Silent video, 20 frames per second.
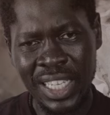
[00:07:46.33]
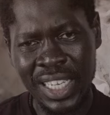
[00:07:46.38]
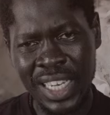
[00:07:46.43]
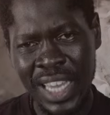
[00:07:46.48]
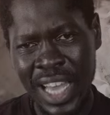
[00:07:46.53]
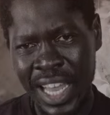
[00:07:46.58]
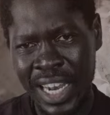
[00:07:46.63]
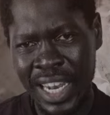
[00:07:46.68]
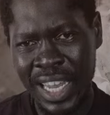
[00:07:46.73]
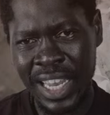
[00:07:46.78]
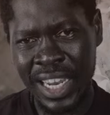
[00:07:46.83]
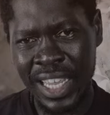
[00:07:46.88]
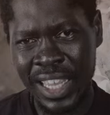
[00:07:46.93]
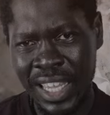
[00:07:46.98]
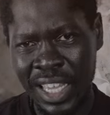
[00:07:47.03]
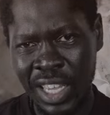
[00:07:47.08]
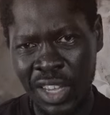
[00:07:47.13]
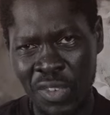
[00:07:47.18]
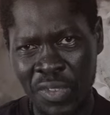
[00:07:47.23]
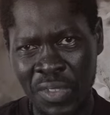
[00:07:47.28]
done
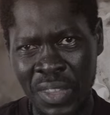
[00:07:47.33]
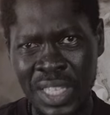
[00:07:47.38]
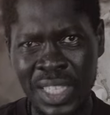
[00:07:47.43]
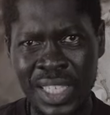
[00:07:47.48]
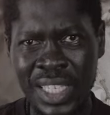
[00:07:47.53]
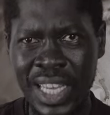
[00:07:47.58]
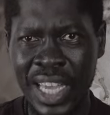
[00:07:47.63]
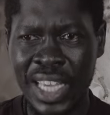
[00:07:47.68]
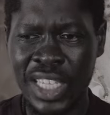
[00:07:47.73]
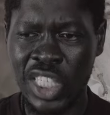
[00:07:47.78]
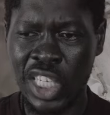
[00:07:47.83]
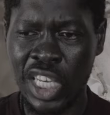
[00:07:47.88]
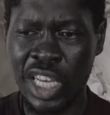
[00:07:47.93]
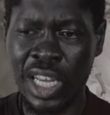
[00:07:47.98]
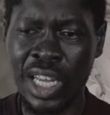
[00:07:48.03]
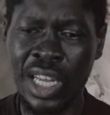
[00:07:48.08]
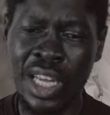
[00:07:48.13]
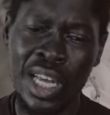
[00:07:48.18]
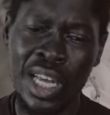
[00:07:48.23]
anything of this nature